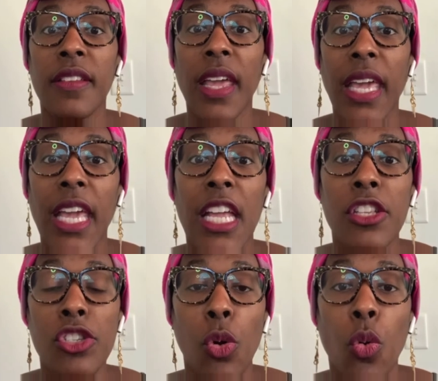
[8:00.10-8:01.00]

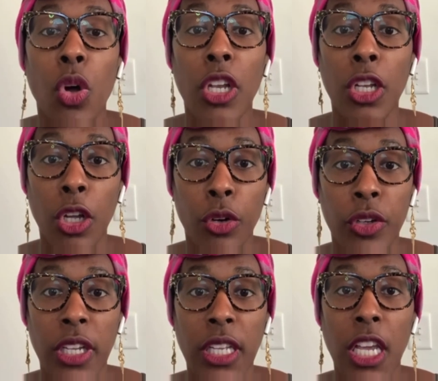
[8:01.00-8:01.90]
hands-on learning.
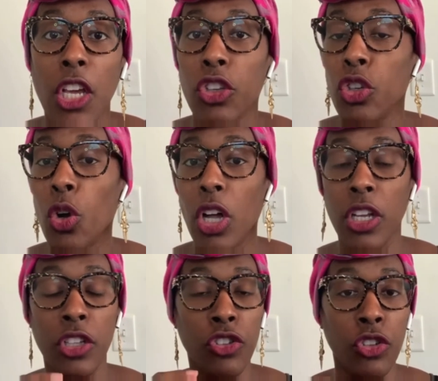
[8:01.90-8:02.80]
You're going to
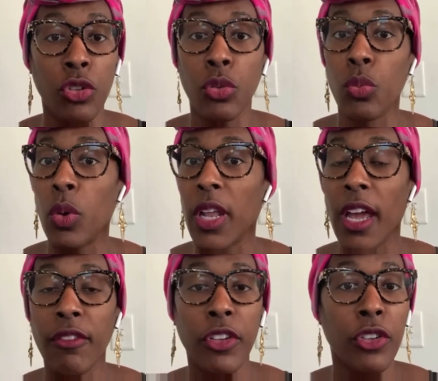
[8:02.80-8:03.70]
do whatever
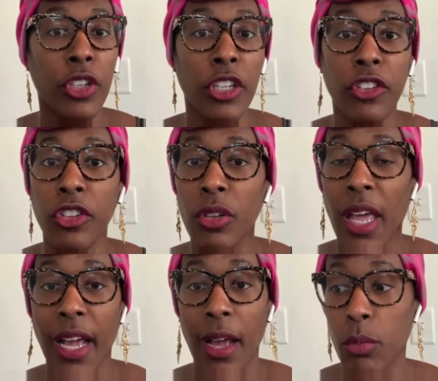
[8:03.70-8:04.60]
you need to do, like I
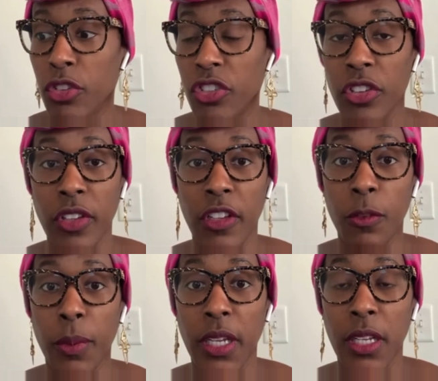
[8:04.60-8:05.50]
was just
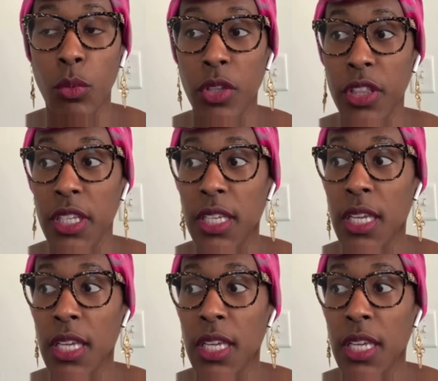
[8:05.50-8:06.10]
explaining with the